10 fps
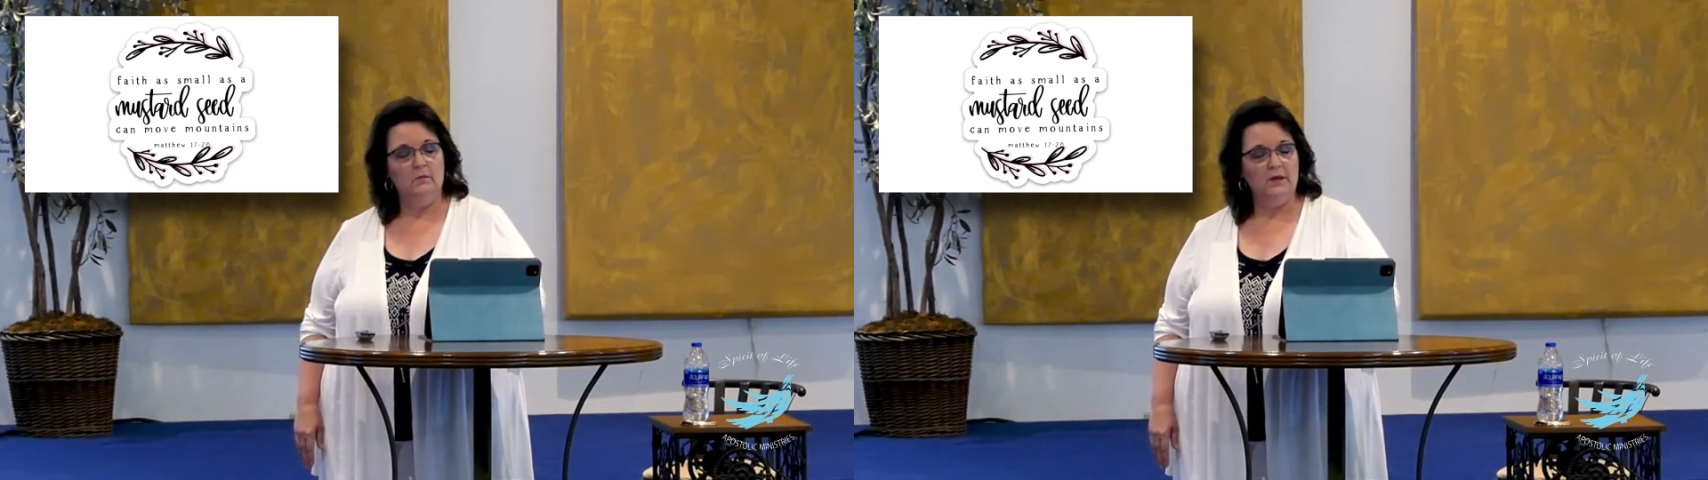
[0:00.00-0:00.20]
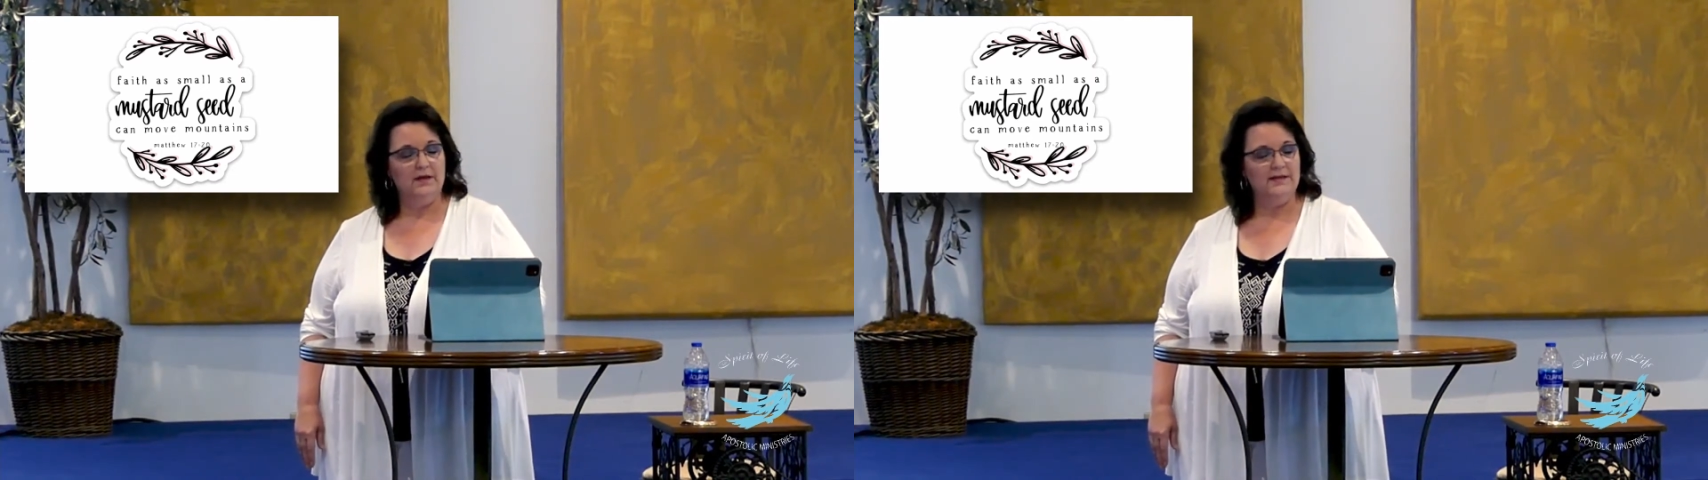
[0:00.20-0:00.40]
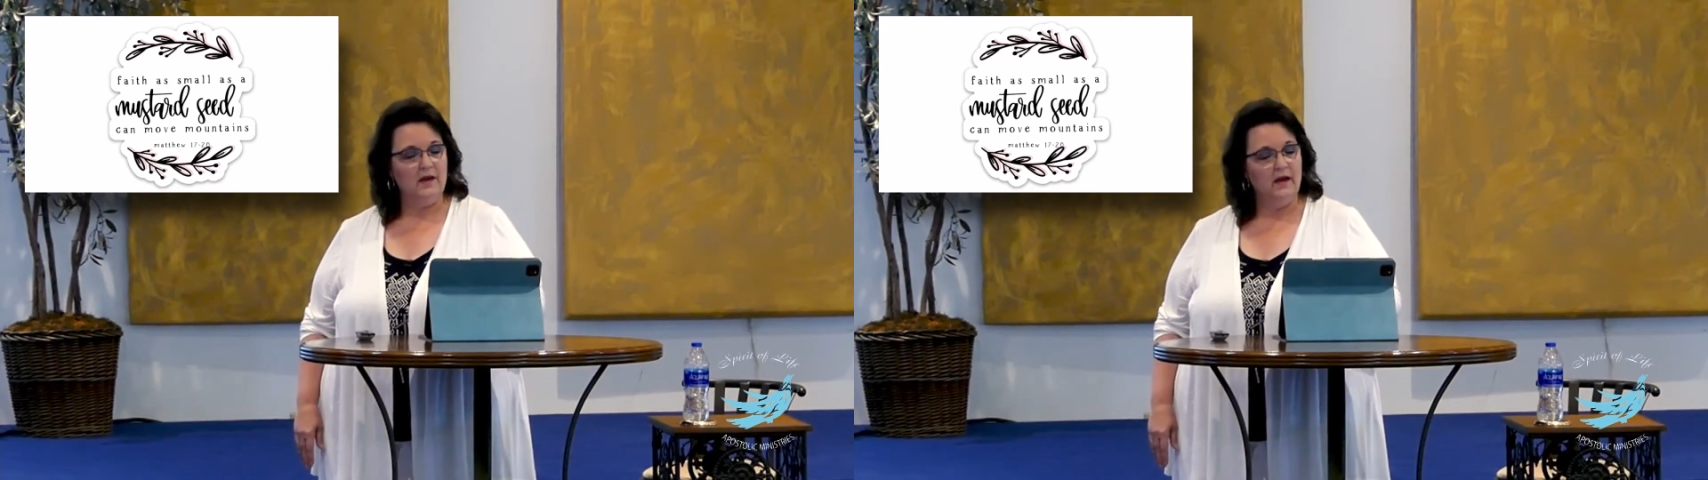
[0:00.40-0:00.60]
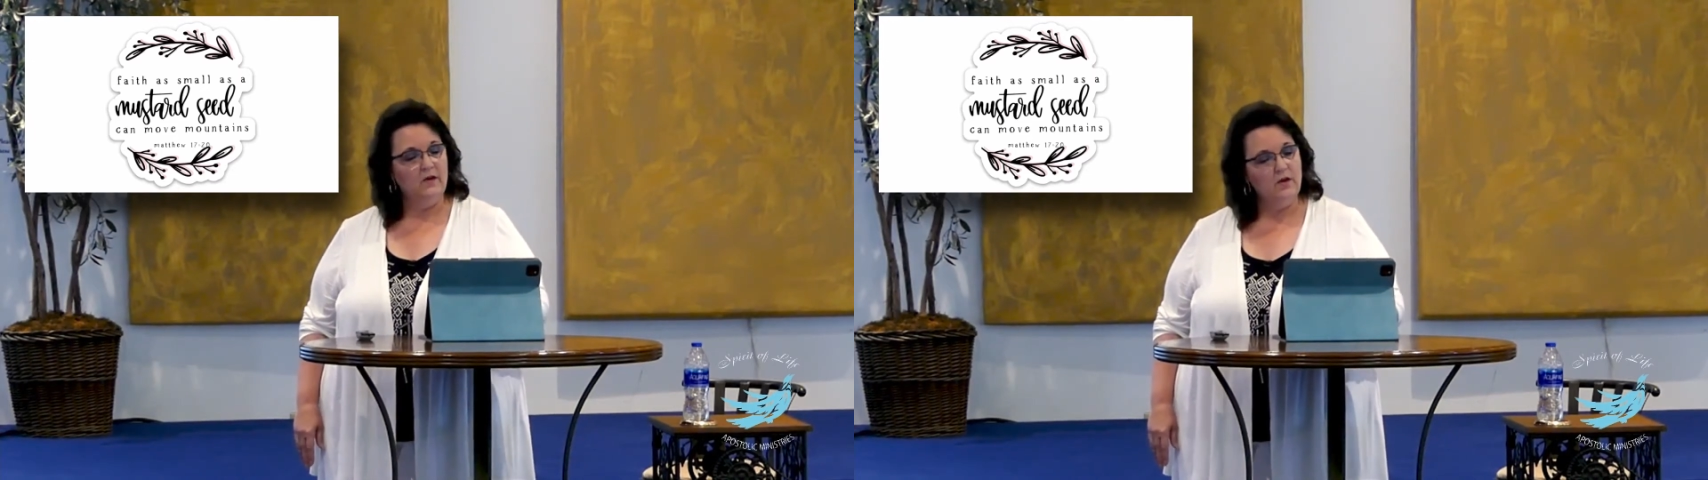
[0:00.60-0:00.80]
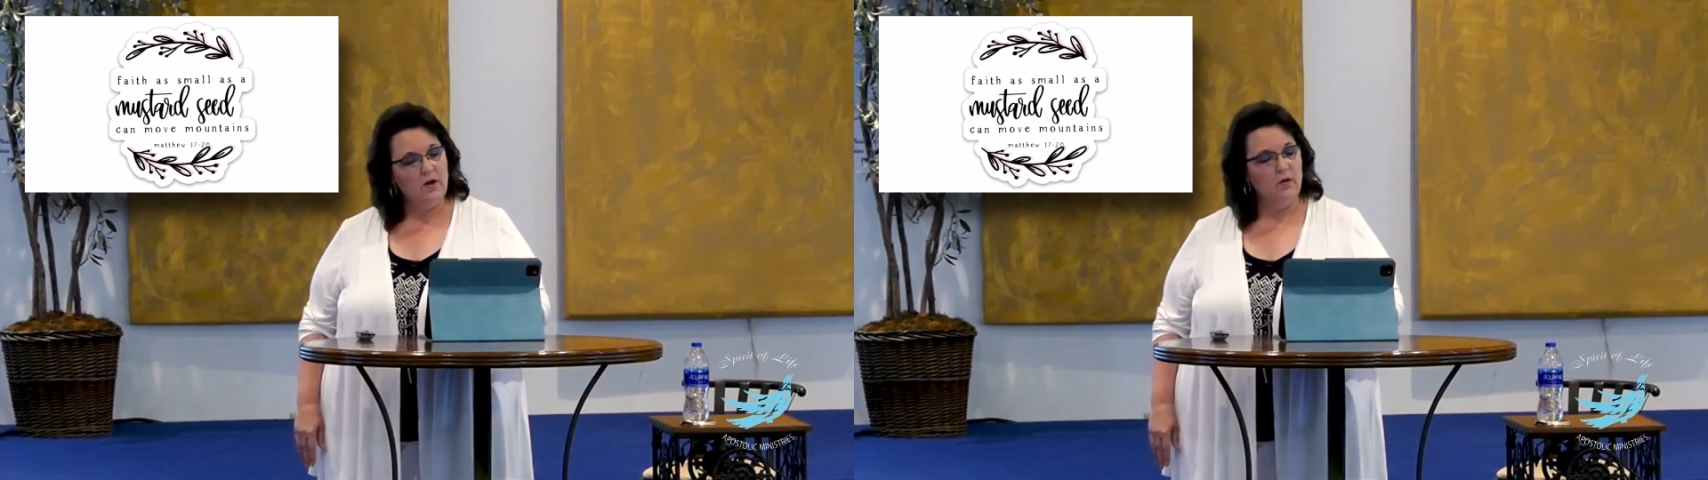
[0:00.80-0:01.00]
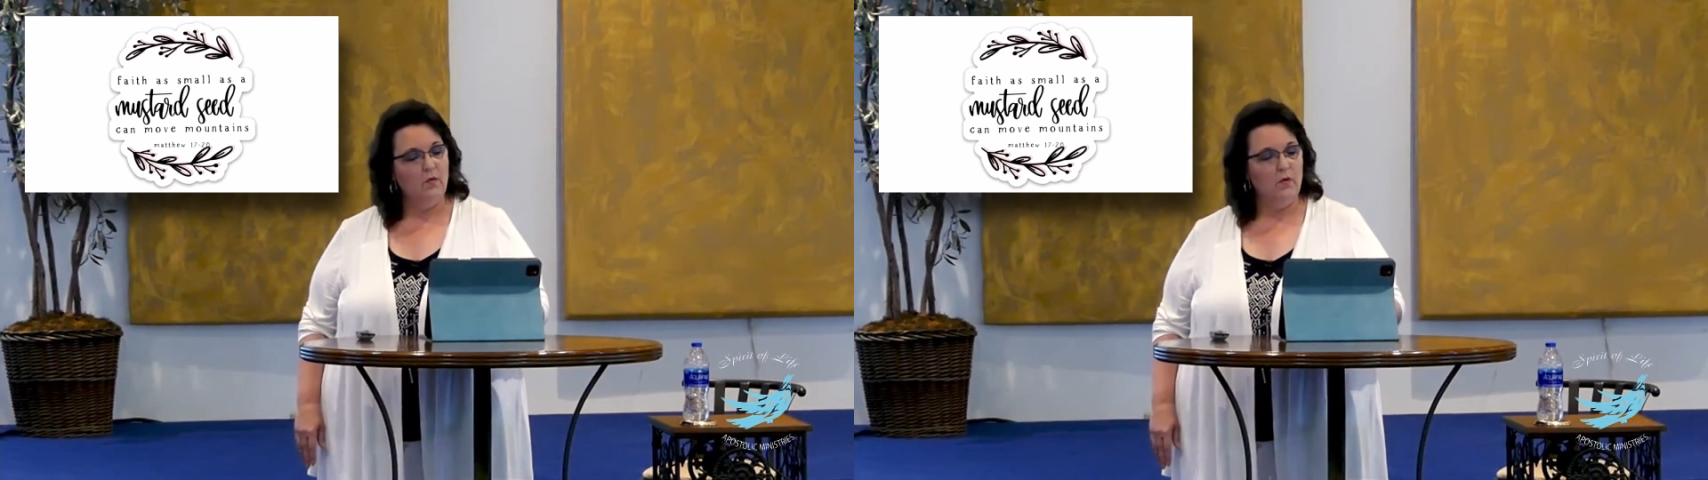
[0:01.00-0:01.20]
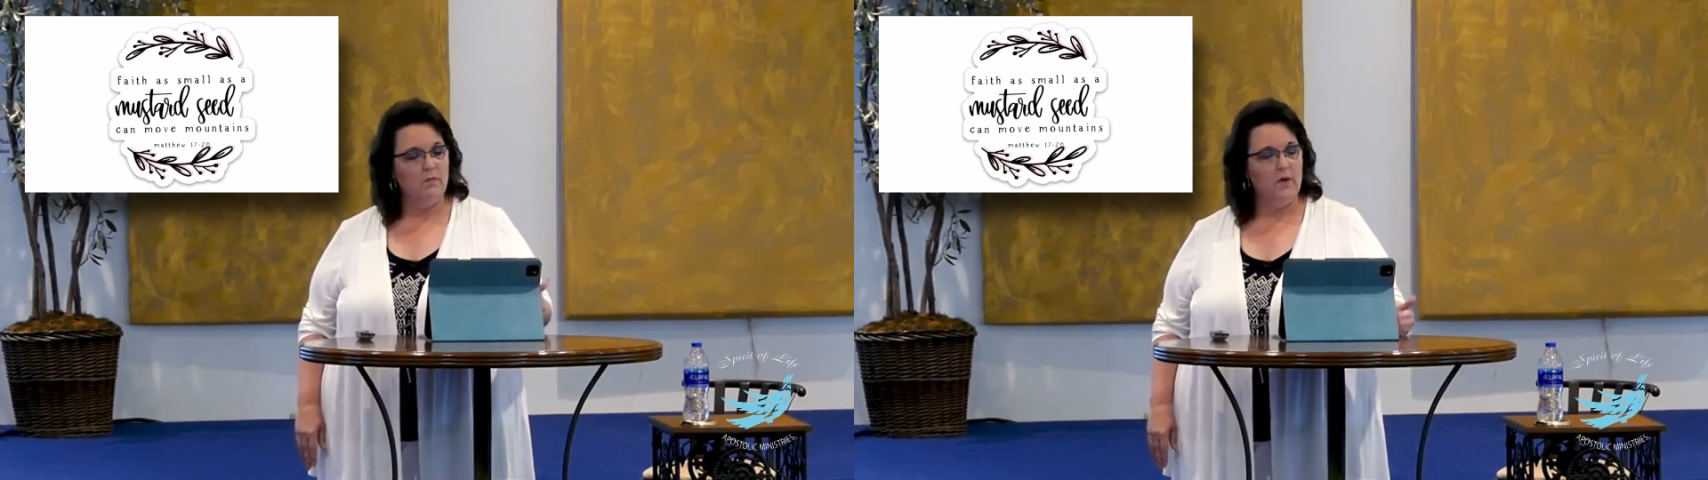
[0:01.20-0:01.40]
Because I know what